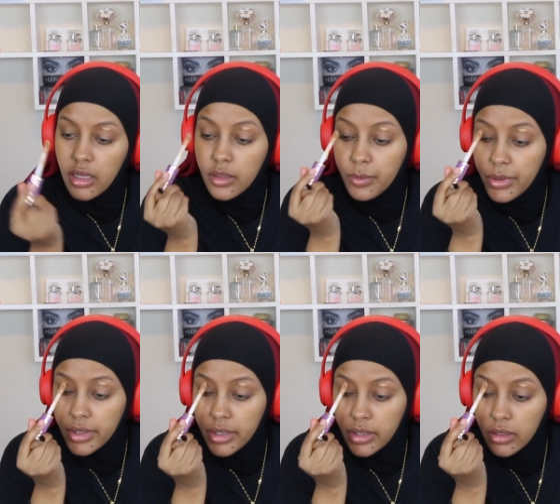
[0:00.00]
and
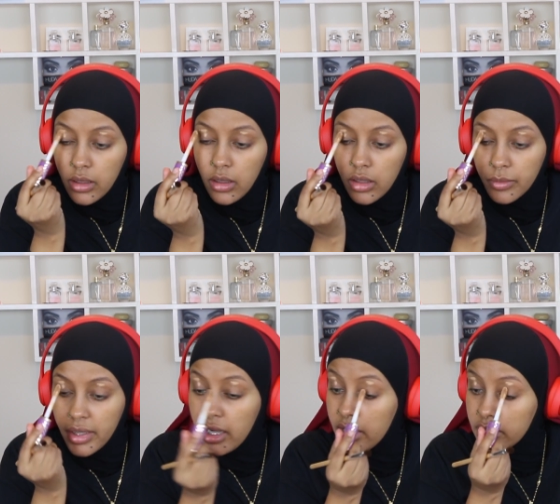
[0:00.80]
put it on
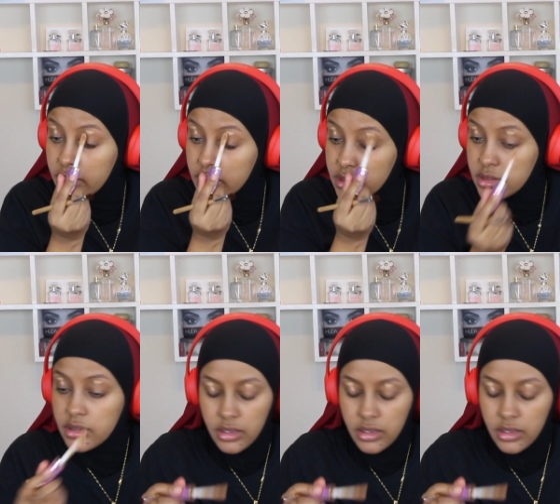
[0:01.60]
my eyelids.